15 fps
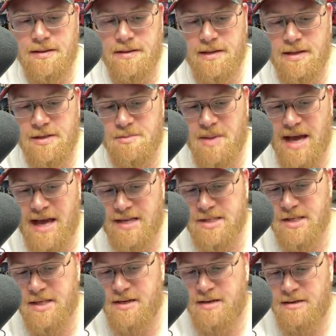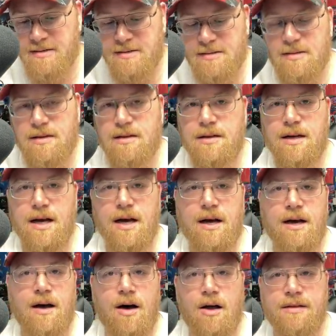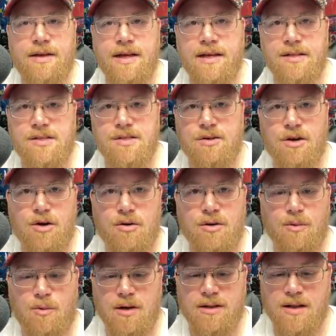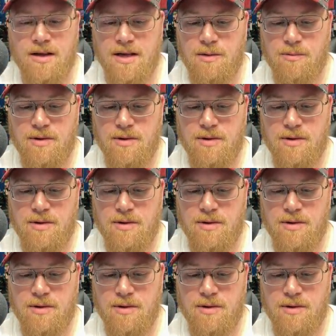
these packs here, uh, all the hits are going to one lucky